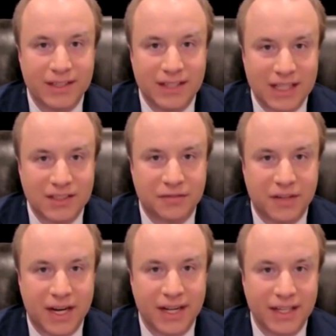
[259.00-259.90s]

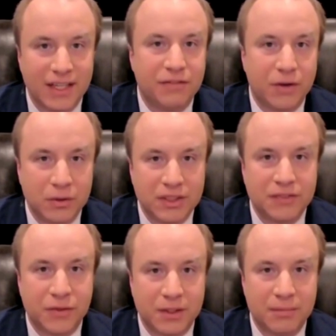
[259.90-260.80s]
testifying. He invoked
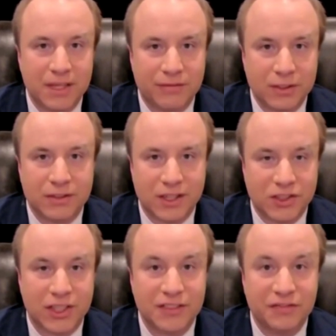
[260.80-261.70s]
his Fifth
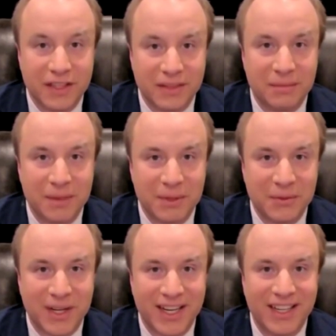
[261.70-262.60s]

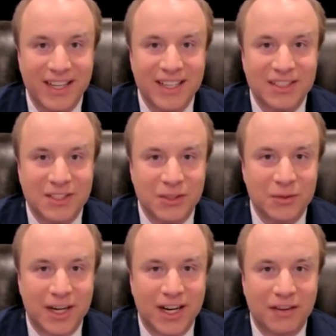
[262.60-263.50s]
Amendment right
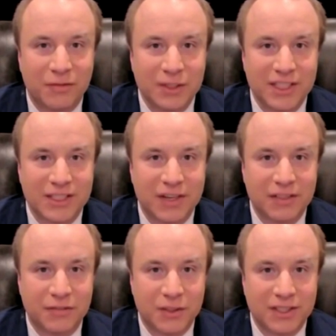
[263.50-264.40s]
to avoid
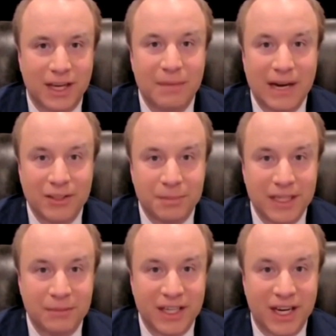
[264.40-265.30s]
testifying the first time. Now he's
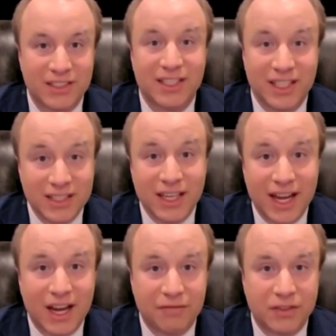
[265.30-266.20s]
been immunized. He's going
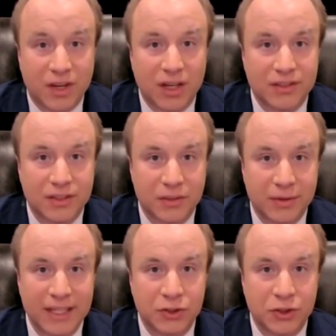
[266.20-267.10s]
to have to talk to the
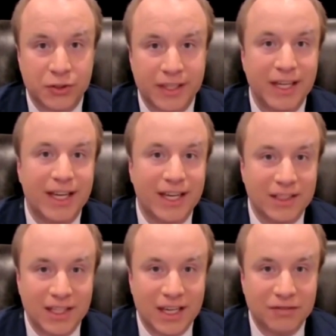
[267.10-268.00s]
grand jury.
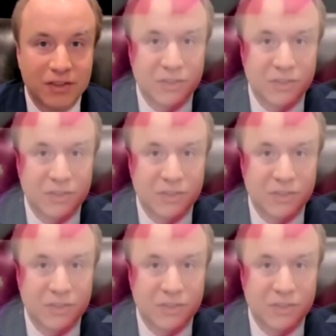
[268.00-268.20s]
He's going to have to